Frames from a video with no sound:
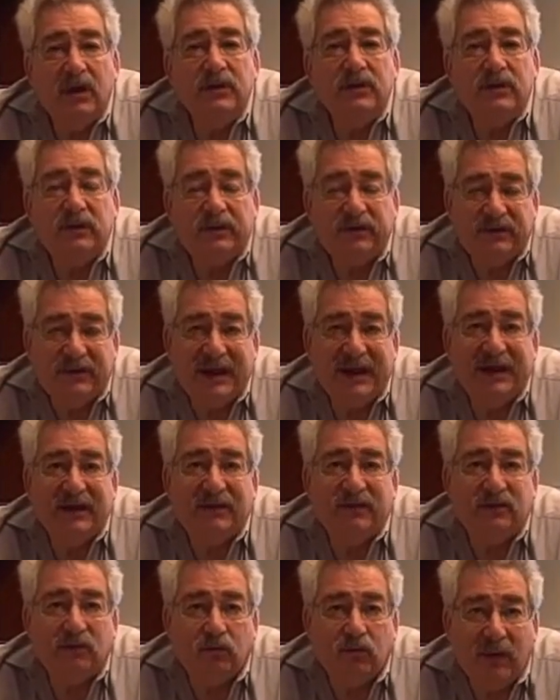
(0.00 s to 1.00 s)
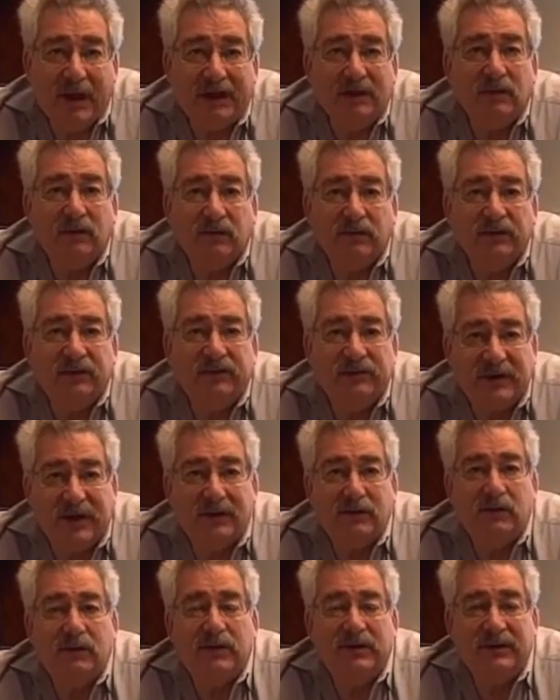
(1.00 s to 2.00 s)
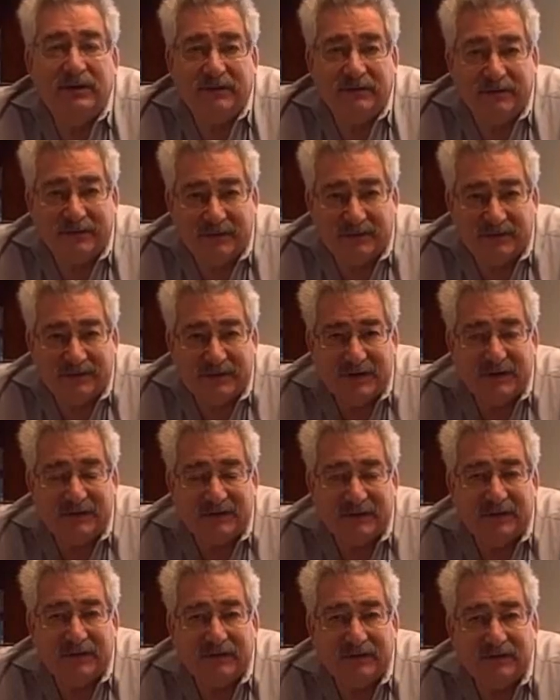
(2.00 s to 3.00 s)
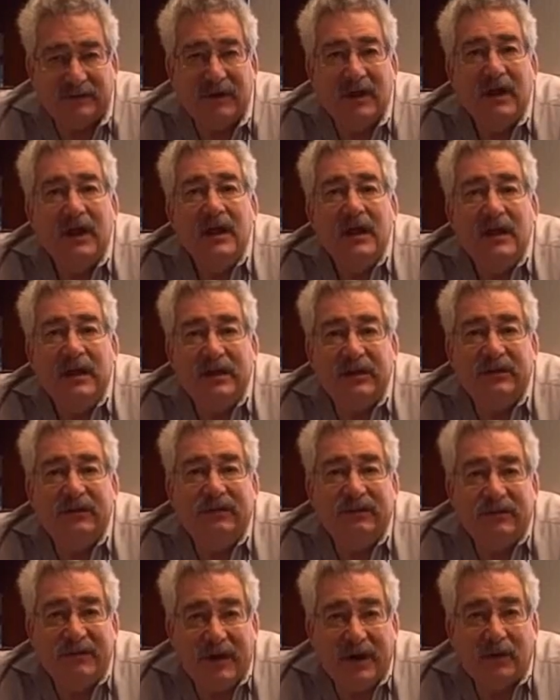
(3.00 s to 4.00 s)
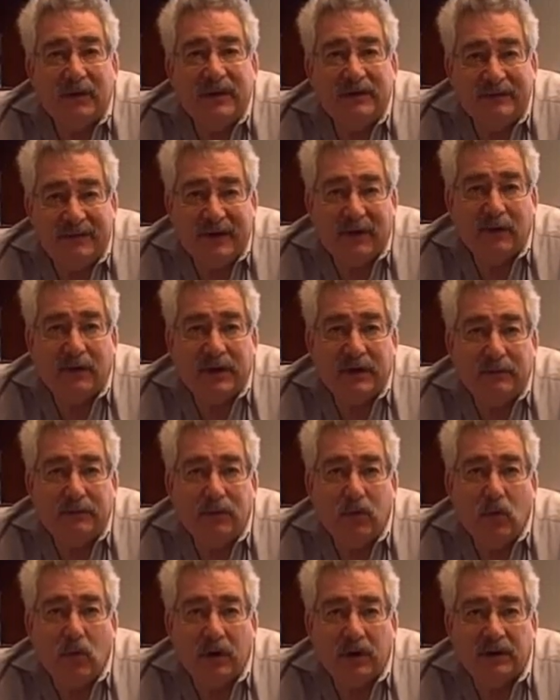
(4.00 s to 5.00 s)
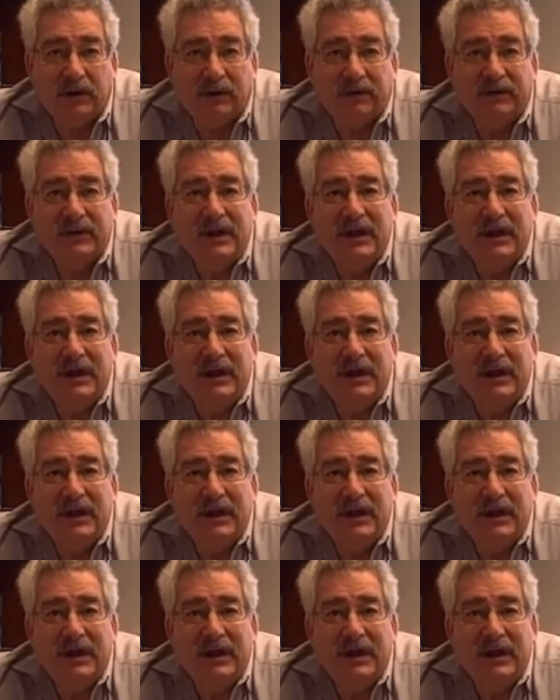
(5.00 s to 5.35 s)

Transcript: understands retinal degenerative diseases is very, very important.